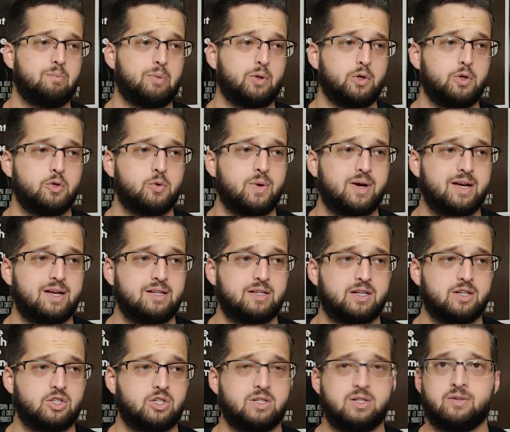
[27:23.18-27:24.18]
Blu-ray
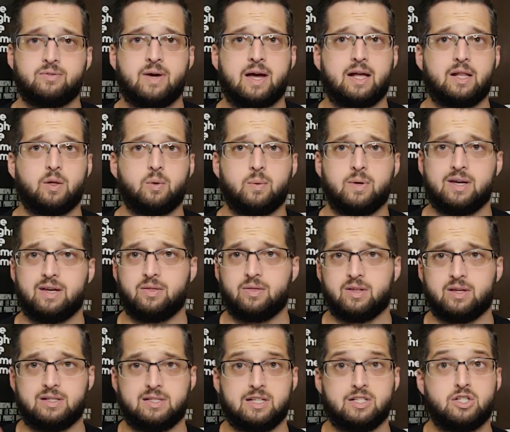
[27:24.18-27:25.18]
edition of
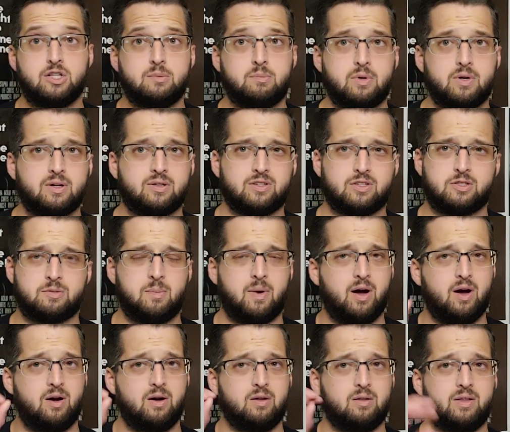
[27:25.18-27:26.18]
Halloween, the digibook, the
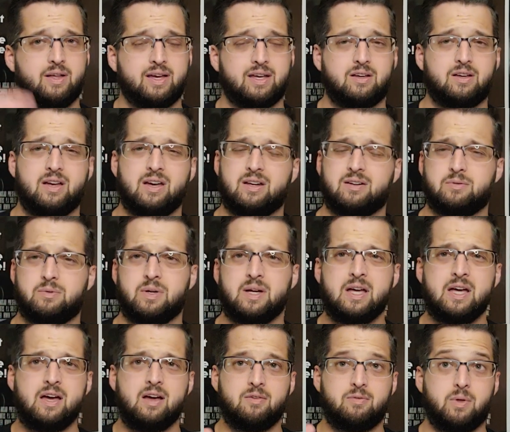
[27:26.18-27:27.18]
small, like, kind of
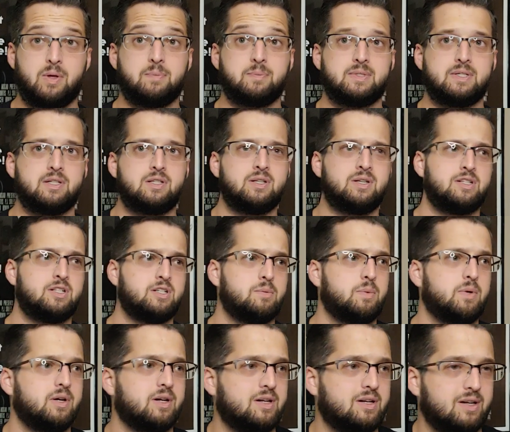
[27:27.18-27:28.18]
flimsy
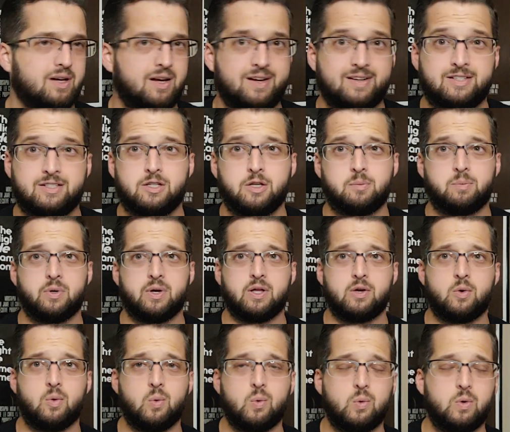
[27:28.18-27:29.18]
digibook. Still
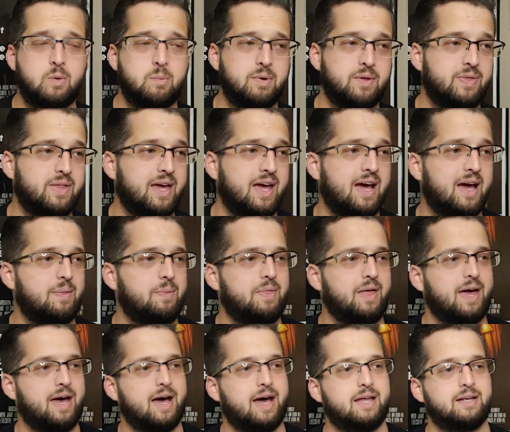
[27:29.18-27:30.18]
pretty cool, but they
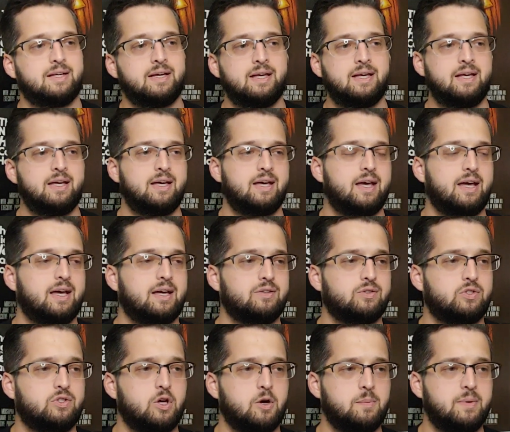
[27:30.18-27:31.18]
had that
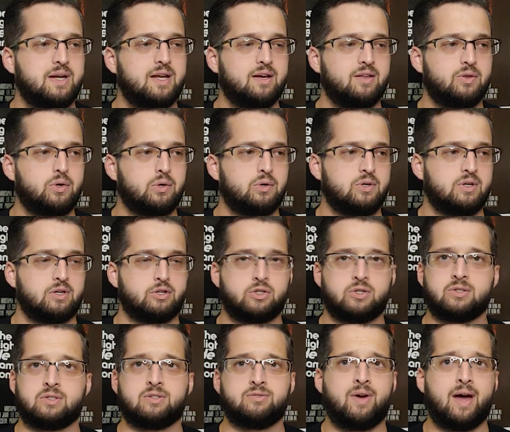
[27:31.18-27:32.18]
and so many other
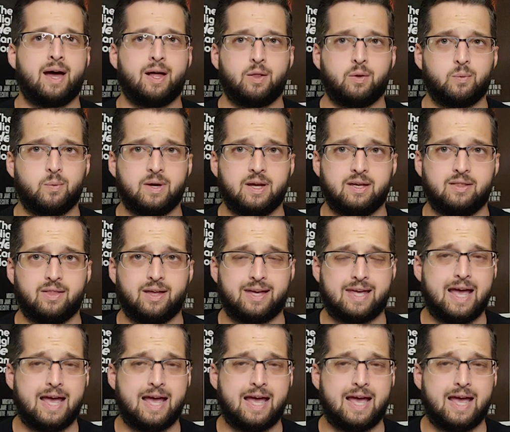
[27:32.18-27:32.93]
editions of Halloween.